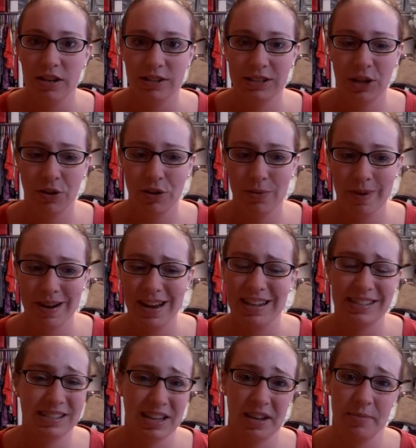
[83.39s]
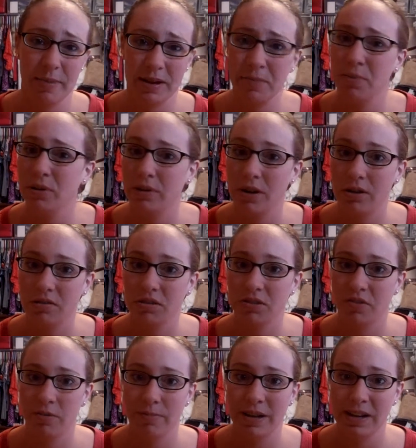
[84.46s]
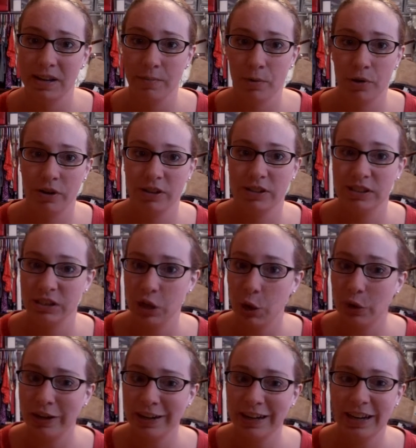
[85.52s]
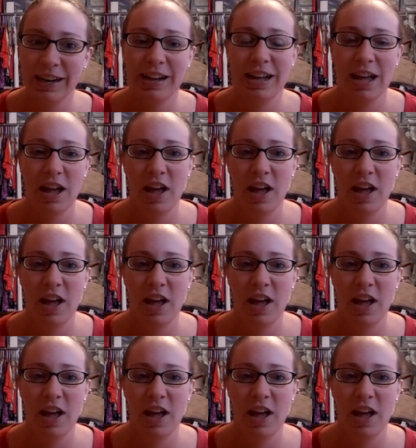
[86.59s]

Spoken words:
So you might not see many book hauls from me anymore. Sorry.